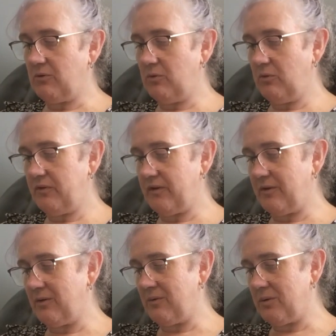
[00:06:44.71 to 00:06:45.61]

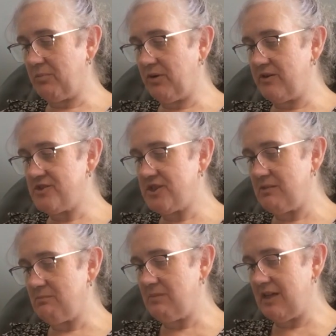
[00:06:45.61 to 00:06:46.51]
also
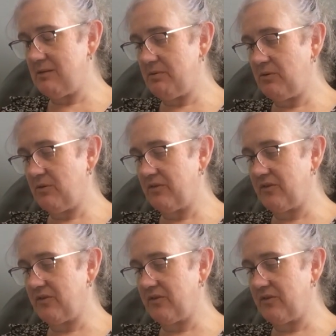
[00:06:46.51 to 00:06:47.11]
approaching menopause,